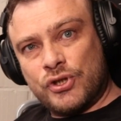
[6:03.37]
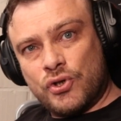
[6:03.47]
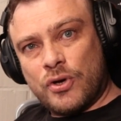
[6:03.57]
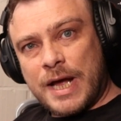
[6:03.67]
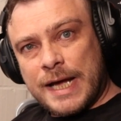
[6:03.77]

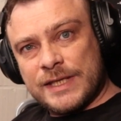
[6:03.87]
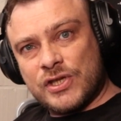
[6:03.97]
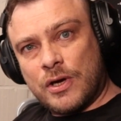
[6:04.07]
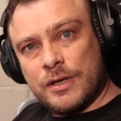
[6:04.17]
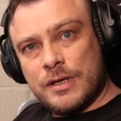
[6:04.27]
put your
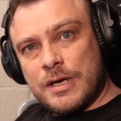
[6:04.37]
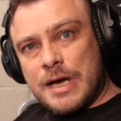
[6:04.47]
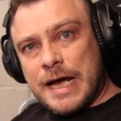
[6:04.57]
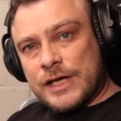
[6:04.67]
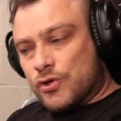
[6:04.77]
hands on
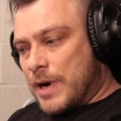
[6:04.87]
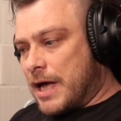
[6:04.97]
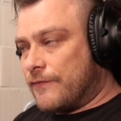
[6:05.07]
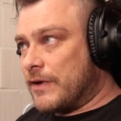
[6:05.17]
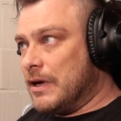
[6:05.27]
and
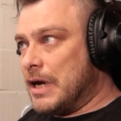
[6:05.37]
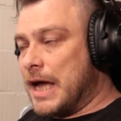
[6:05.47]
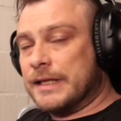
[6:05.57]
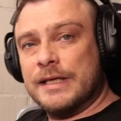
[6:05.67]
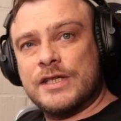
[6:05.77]
drive
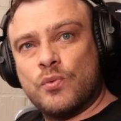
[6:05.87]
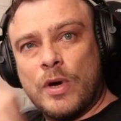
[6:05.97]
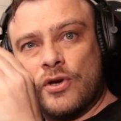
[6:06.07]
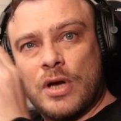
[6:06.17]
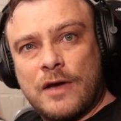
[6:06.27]
like this
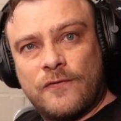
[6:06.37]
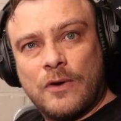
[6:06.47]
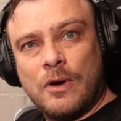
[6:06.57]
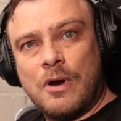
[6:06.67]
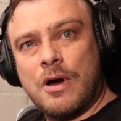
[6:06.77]
when you have
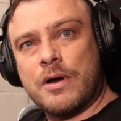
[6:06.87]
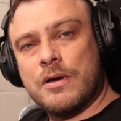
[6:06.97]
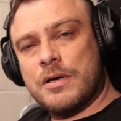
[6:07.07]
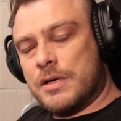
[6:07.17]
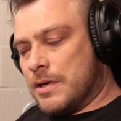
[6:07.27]

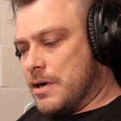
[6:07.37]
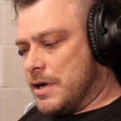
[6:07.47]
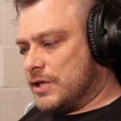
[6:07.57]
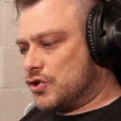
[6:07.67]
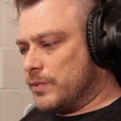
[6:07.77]
long
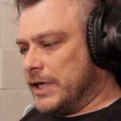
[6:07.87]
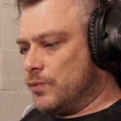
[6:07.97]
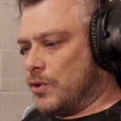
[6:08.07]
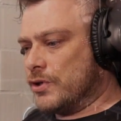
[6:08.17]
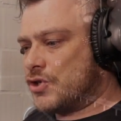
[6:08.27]

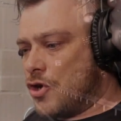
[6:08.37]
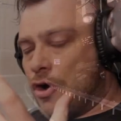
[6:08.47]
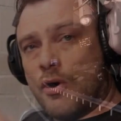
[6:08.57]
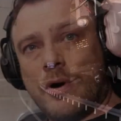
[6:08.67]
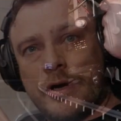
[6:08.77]
straight roads,
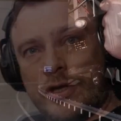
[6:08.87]
or